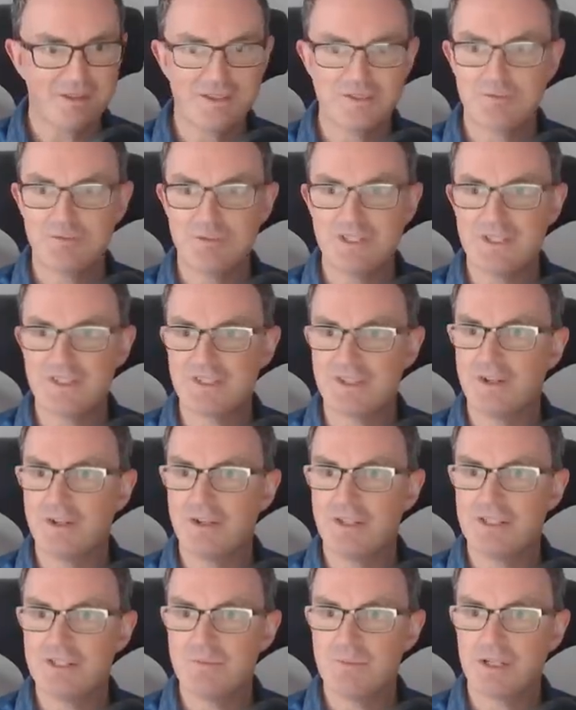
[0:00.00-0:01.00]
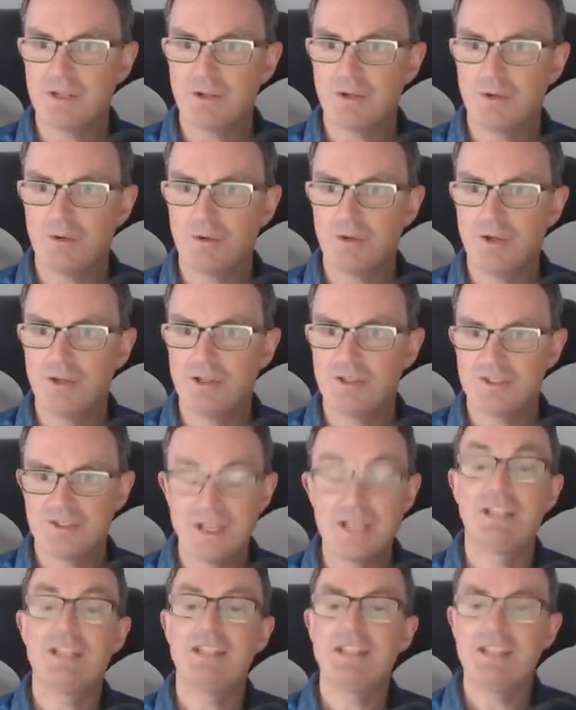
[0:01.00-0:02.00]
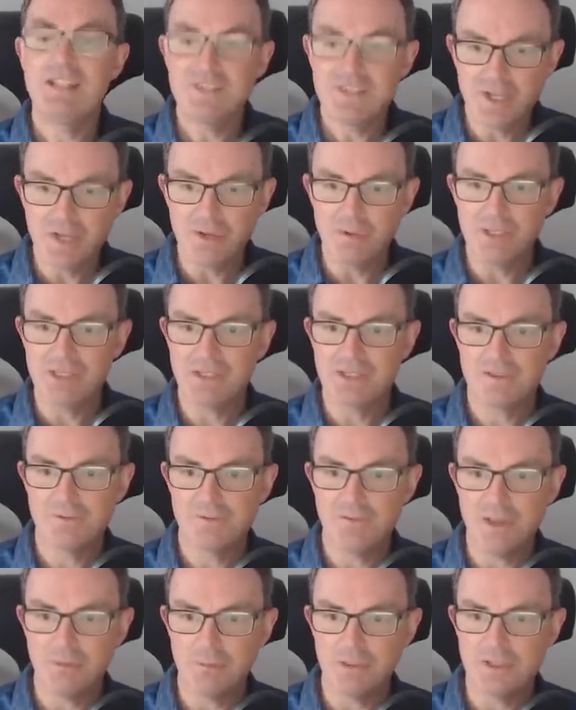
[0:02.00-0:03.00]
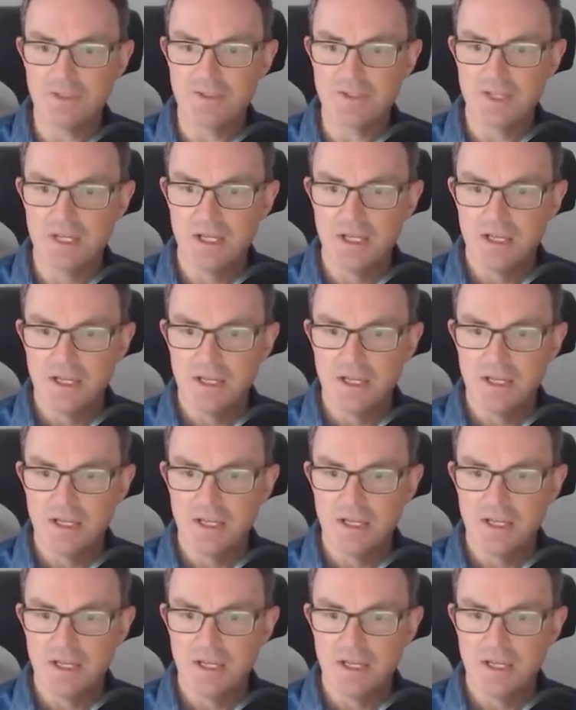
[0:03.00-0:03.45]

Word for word: Let's restart. Is my clock going today? It is going. That's fabulous.